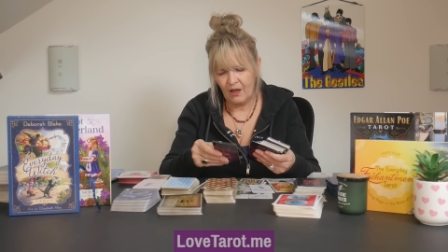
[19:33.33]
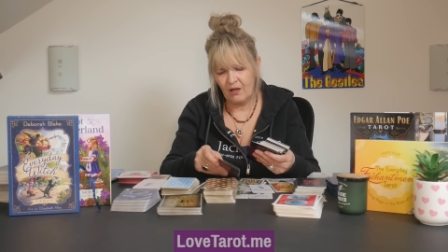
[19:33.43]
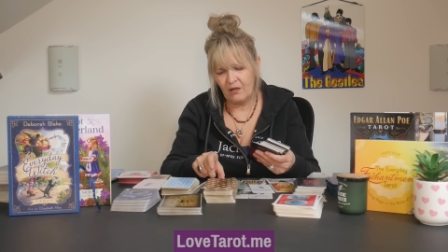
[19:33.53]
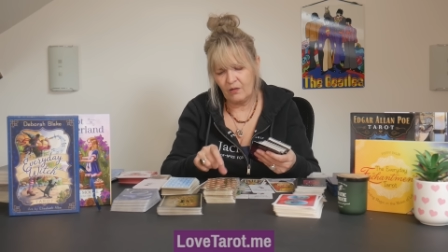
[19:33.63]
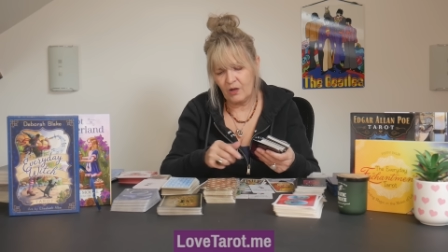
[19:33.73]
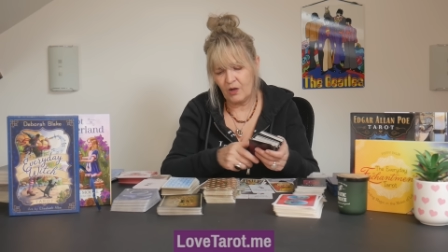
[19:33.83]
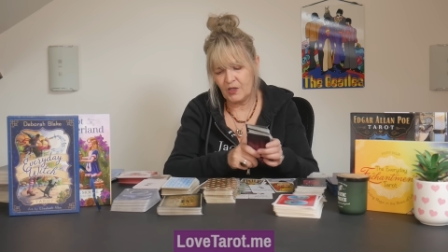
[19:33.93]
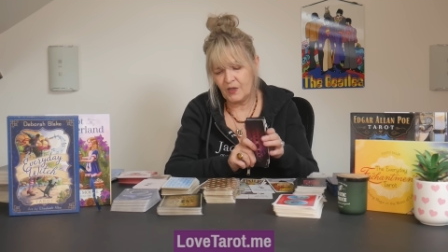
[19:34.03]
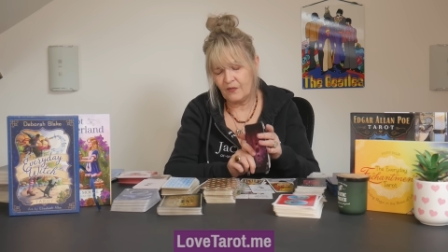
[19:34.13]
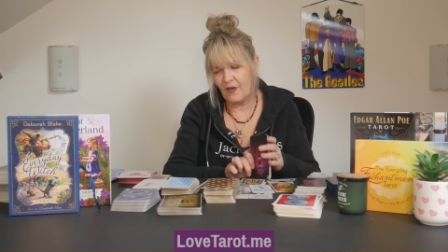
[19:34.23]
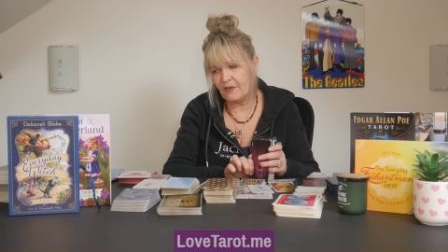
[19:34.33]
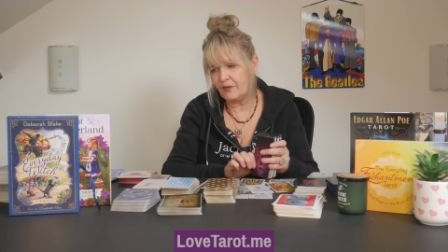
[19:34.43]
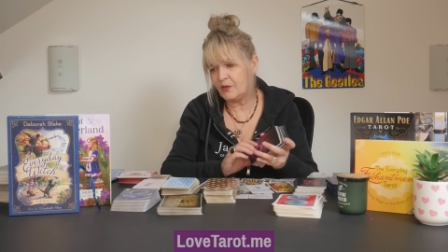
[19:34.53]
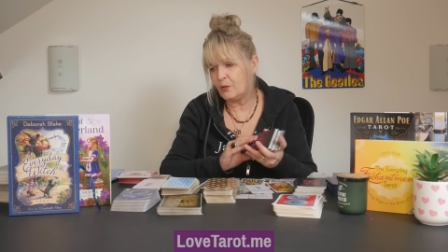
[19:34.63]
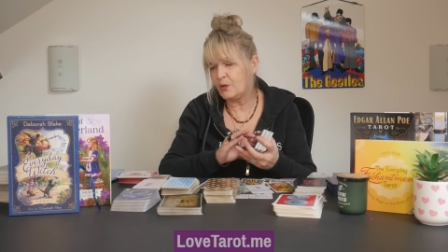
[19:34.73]
Oh gosh, Five
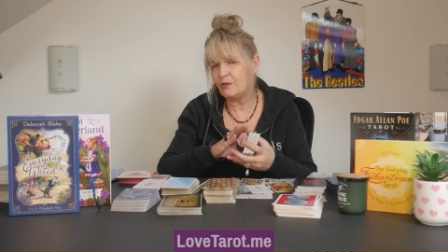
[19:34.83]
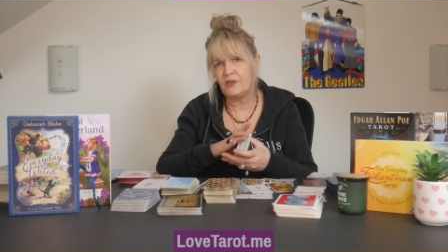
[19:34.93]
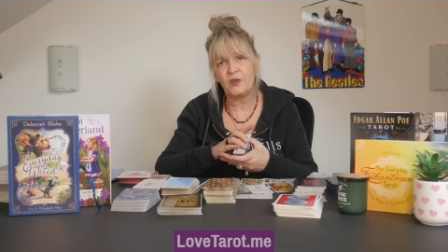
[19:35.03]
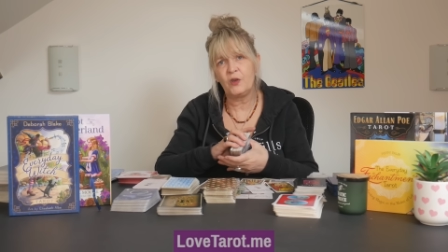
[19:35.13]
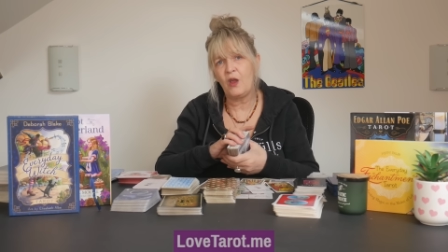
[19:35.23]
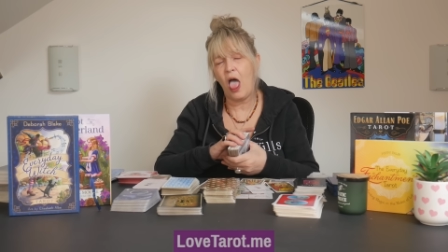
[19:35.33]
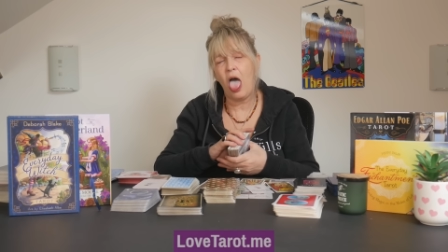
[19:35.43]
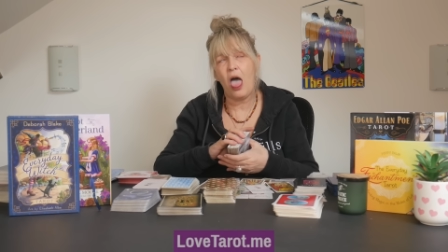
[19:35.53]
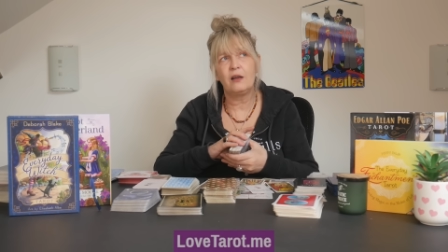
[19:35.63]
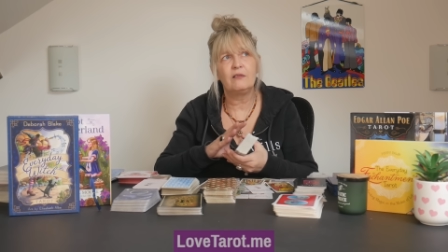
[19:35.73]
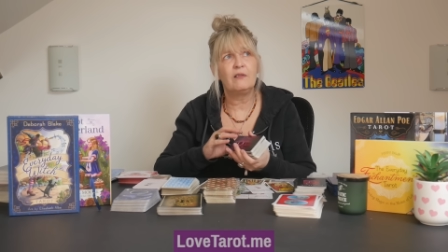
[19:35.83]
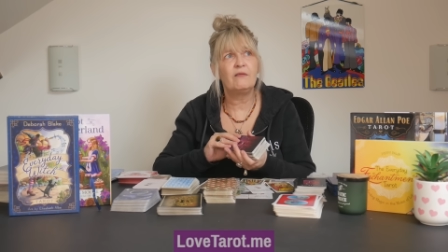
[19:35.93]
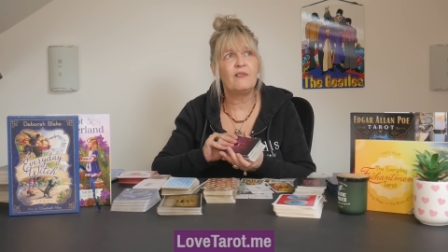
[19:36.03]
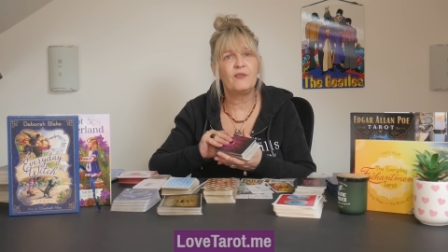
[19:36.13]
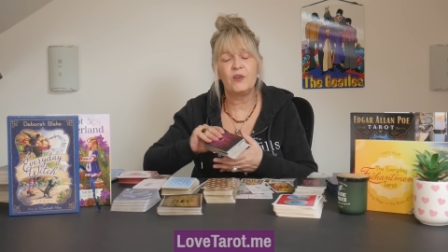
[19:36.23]
of Swords reserve, uh,
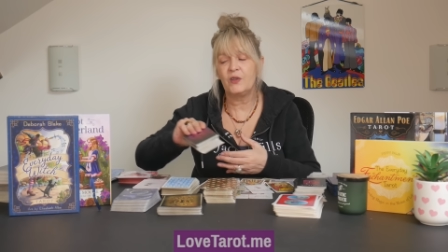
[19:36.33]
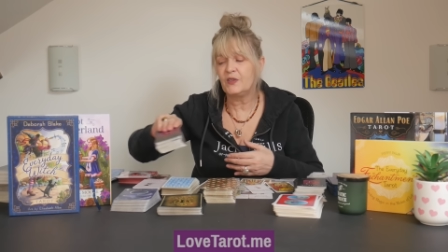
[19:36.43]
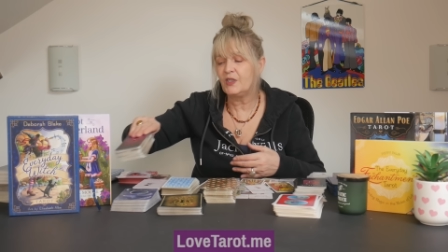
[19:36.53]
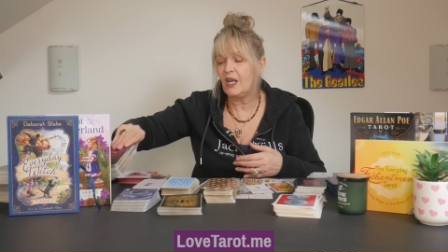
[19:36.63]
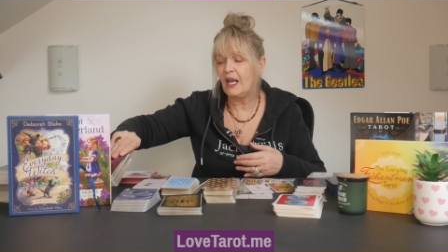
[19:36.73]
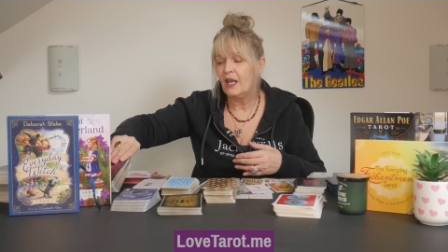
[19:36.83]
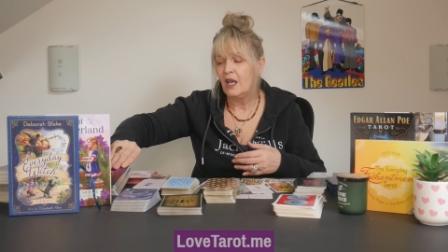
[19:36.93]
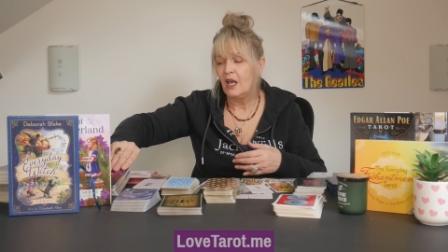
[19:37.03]
reversed, yeah.